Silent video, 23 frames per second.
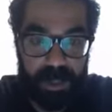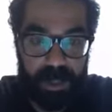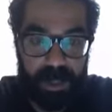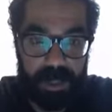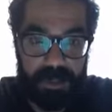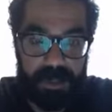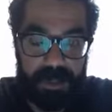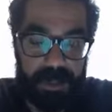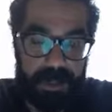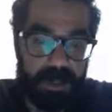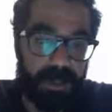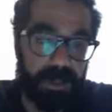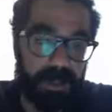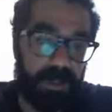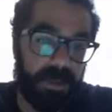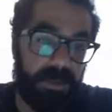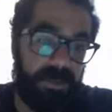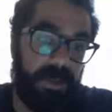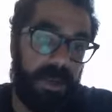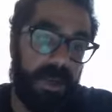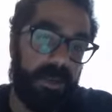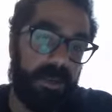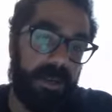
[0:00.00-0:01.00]
And so they took the
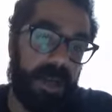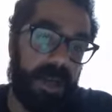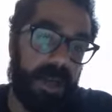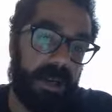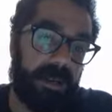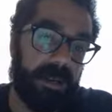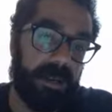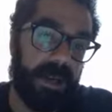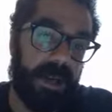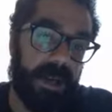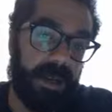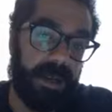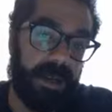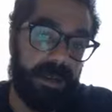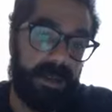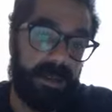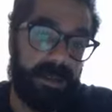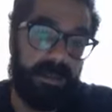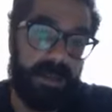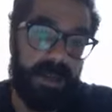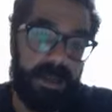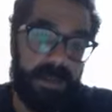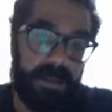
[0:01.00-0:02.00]
family outside the
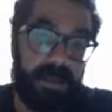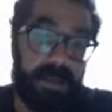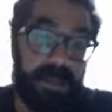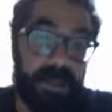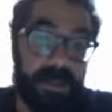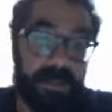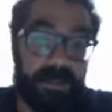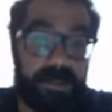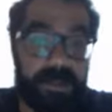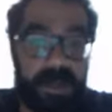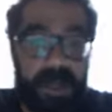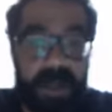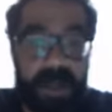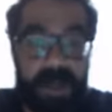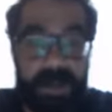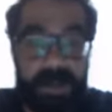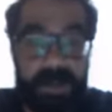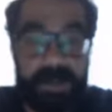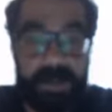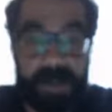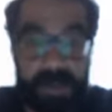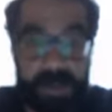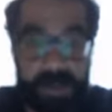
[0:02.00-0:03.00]
father's sinful
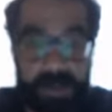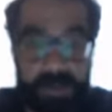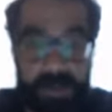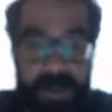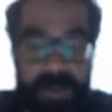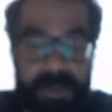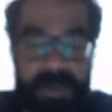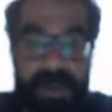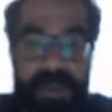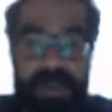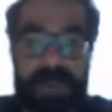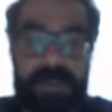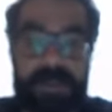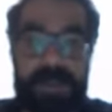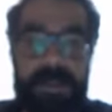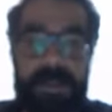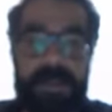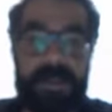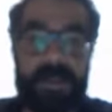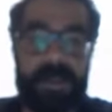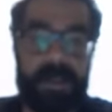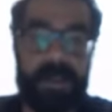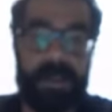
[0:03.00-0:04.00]
house and then raised the
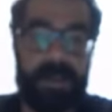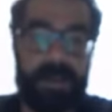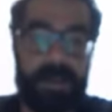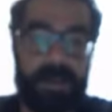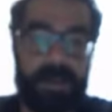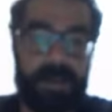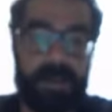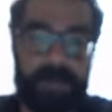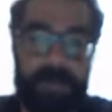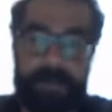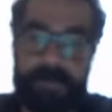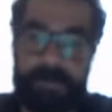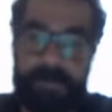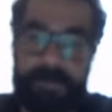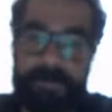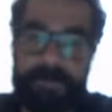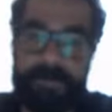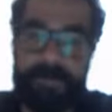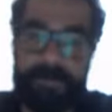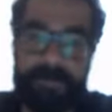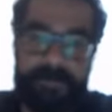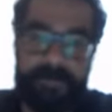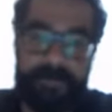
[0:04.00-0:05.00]
kids. And
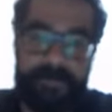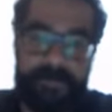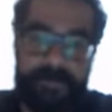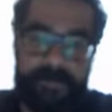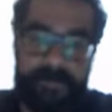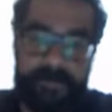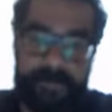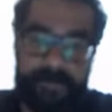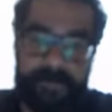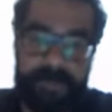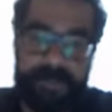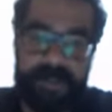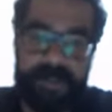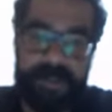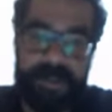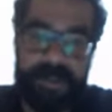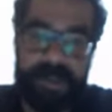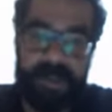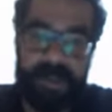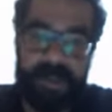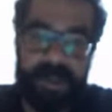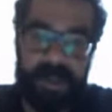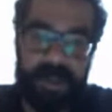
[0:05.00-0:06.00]

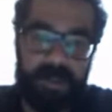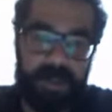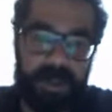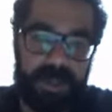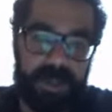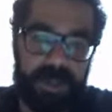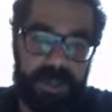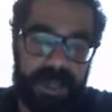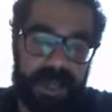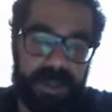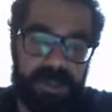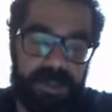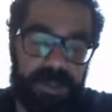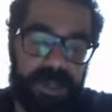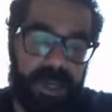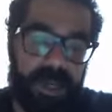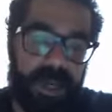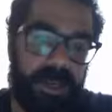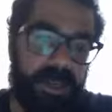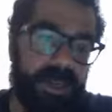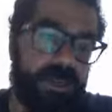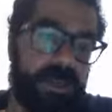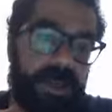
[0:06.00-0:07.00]
it wasn't as
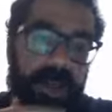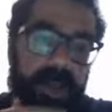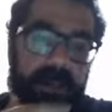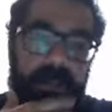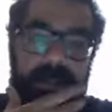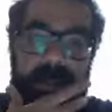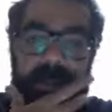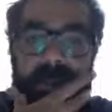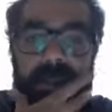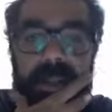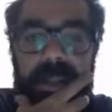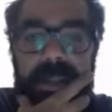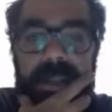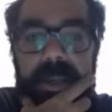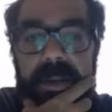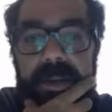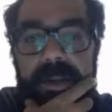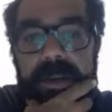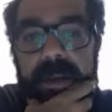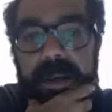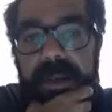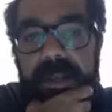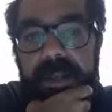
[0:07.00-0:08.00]
tragic. What I'm learning
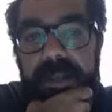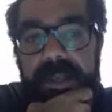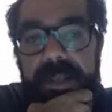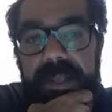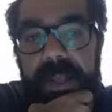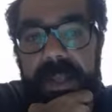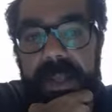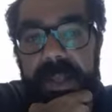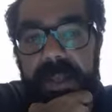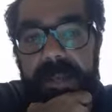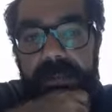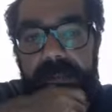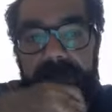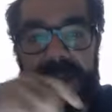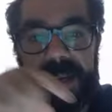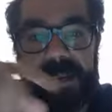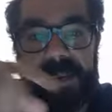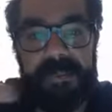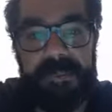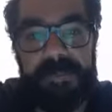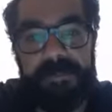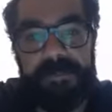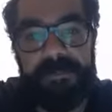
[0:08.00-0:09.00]
later on is that
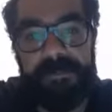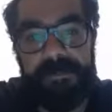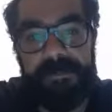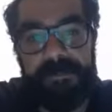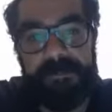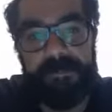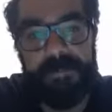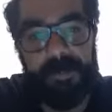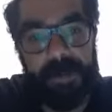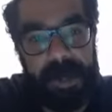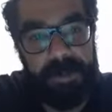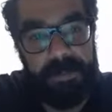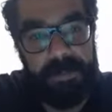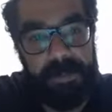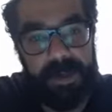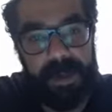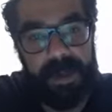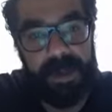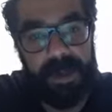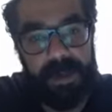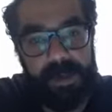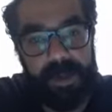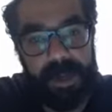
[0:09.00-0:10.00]
my
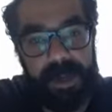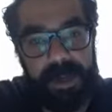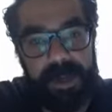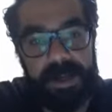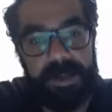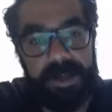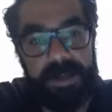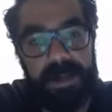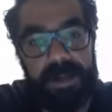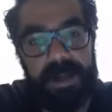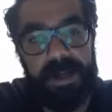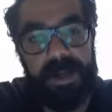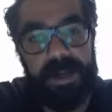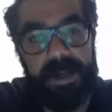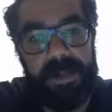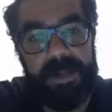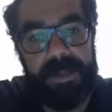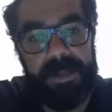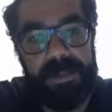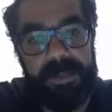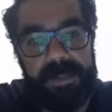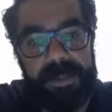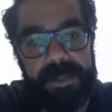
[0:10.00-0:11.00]
grandpa went
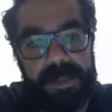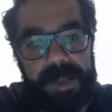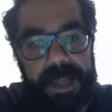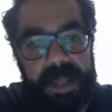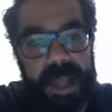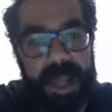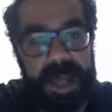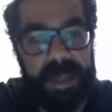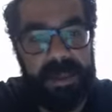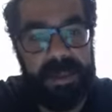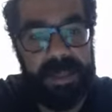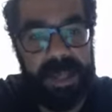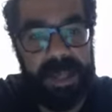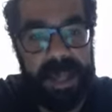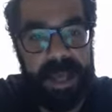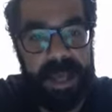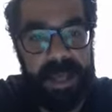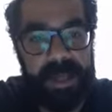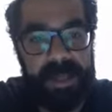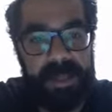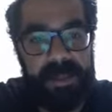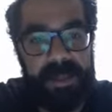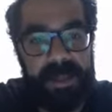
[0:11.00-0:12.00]
had in
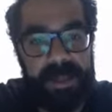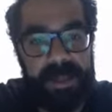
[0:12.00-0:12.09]
hand,